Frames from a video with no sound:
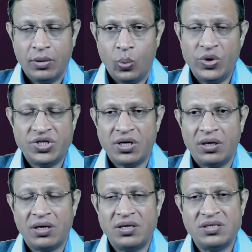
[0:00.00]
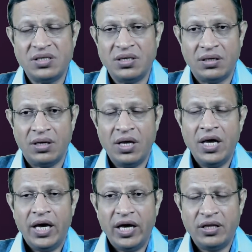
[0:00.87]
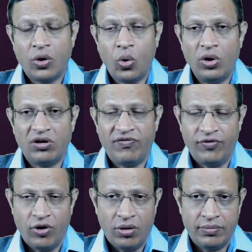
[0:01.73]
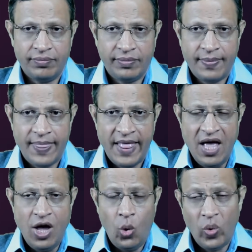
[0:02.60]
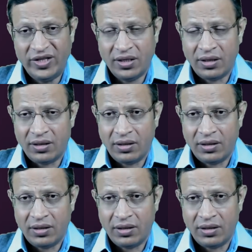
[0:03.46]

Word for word: which are considered in the court of law whether